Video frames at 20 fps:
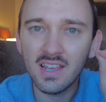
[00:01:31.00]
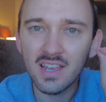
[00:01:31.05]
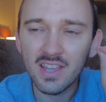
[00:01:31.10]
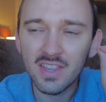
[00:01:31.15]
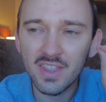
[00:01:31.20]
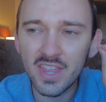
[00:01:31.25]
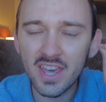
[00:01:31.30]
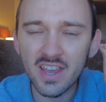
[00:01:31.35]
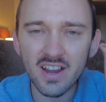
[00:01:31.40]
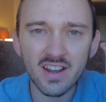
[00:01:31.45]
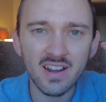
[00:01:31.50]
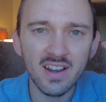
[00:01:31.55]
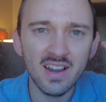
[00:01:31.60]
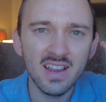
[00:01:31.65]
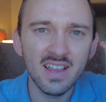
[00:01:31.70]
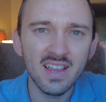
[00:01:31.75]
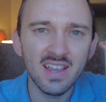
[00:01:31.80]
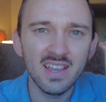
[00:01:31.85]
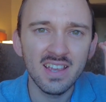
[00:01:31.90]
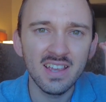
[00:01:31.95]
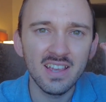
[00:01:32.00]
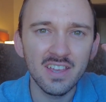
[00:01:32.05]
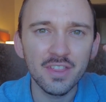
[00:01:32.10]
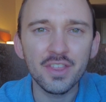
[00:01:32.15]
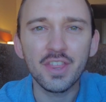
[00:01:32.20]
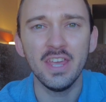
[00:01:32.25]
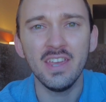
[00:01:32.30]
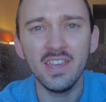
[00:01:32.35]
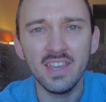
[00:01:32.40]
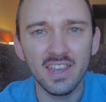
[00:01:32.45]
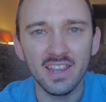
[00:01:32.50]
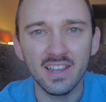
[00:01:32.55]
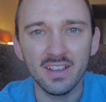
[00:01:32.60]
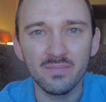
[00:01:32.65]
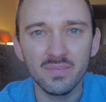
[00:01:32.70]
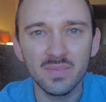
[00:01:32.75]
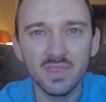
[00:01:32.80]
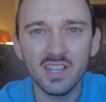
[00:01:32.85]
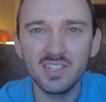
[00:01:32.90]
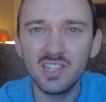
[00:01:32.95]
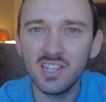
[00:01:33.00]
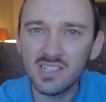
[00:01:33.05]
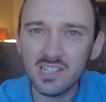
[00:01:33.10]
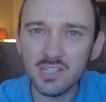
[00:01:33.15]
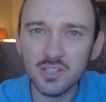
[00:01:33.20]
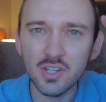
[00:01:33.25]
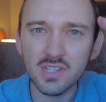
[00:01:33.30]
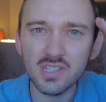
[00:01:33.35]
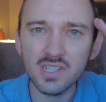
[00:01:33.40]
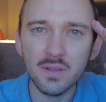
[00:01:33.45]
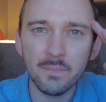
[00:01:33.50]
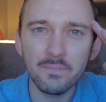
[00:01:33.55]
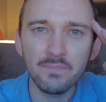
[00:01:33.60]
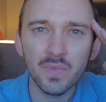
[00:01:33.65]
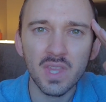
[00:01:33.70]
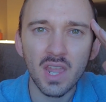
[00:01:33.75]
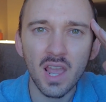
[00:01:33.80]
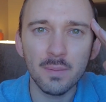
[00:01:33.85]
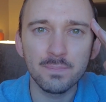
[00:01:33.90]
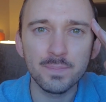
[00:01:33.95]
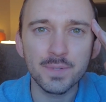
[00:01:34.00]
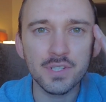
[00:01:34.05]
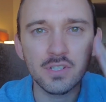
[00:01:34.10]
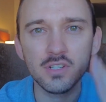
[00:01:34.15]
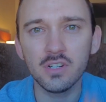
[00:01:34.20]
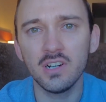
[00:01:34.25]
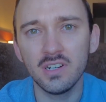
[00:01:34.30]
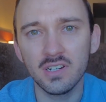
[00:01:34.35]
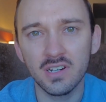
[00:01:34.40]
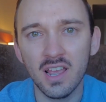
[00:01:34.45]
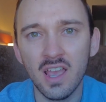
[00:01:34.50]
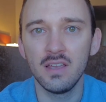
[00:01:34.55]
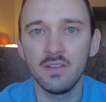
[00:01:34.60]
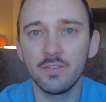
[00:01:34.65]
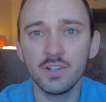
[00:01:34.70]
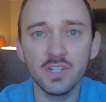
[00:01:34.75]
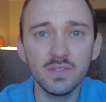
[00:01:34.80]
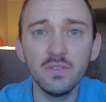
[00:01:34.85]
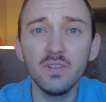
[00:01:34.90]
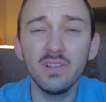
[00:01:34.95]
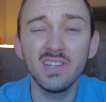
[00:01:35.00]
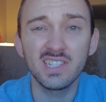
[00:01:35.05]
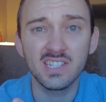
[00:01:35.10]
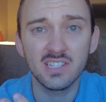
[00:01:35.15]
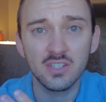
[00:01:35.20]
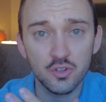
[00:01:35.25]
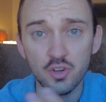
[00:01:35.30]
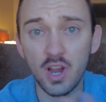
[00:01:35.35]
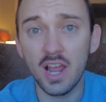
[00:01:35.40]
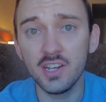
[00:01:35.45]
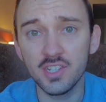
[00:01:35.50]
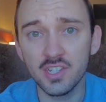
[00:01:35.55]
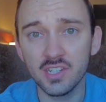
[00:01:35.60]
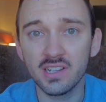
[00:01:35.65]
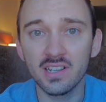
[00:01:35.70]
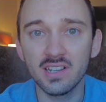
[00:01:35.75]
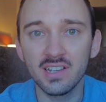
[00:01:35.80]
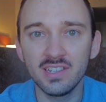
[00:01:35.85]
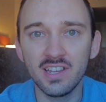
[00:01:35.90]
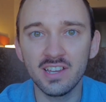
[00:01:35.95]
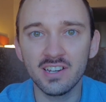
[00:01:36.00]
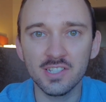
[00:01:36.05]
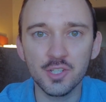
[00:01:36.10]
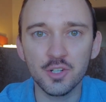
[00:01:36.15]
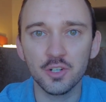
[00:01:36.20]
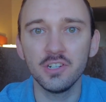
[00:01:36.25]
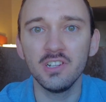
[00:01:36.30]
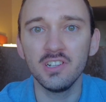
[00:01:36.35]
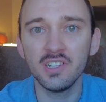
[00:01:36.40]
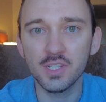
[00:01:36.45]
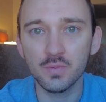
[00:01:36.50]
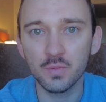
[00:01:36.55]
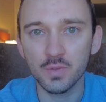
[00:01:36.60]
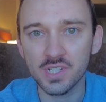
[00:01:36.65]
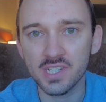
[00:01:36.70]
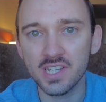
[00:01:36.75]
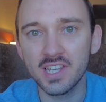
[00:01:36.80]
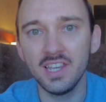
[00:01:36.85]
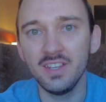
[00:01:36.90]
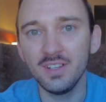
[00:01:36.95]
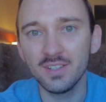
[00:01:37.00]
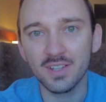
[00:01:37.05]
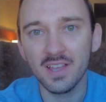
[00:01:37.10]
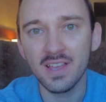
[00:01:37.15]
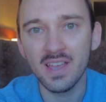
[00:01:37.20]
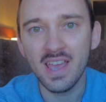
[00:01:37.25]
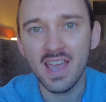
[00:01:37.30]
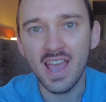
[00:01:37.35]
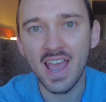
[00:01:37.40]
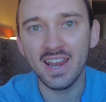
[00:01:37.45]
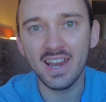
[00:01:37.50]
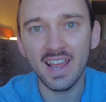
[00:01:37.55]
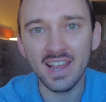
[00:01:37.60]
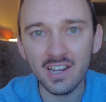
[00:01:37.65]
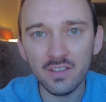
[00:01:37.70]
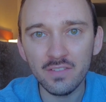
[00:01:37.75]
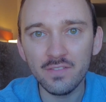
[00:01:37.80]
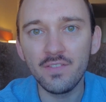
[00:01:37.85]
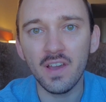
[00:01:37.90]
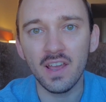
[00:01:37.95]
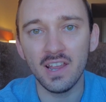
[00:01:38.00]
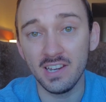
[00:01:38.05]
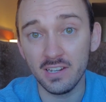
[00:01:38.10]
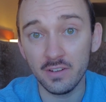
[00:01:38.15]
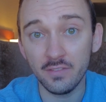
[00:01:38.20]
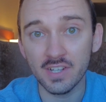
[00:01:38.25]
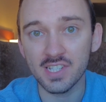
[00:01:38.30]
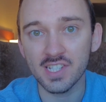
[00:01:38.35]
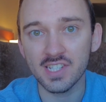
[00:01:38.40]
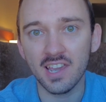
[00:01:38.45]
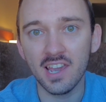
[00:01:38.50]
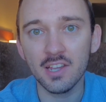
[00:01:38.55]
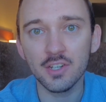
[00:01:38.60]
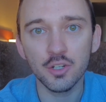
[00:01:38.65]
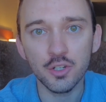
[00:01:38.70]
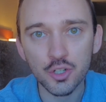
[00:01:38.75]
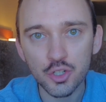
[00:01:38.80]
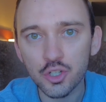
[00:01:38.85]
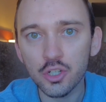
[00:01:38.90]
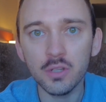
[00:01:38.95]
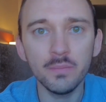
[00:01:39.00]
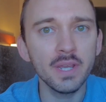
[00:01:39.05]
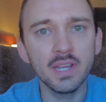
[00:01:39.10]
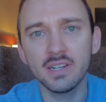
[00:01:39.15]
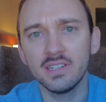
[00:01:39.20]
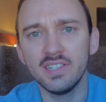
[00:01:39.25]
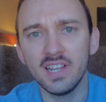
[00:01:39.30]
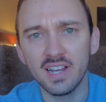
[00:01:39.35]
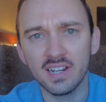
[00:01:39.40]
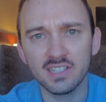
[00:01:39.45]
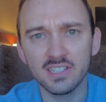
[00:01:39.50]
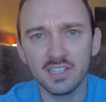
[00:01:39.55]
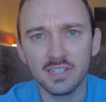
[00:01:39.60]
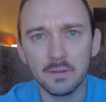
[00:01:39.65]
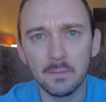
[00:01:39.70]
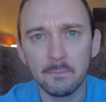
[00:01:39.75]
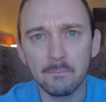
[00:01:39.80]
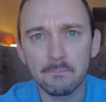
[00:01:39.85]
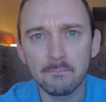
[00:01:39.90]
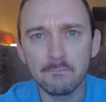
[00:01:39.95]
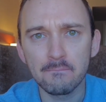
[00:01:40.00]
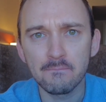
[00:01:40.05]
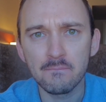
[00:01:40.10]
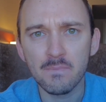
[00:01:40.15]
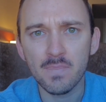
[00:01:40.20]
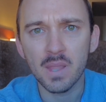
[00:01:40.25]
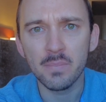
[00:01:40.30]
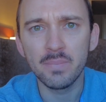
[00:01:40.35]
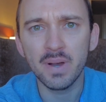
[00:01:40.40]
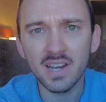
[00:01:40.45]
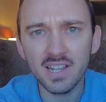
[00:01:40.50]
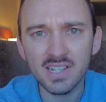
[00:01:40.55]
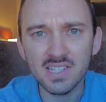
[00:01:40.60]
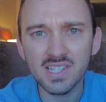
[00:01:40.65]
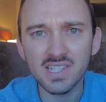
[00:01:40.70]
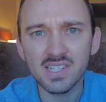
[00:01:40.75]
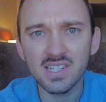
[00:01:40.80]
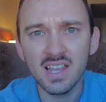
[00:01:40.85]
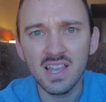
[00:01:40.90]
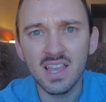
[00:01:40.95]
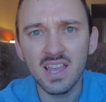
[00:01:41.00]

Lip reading: their thinking, that this is just absurd. First of all, it's tragic that a journalist was killed and an investigation should be conducted. But it's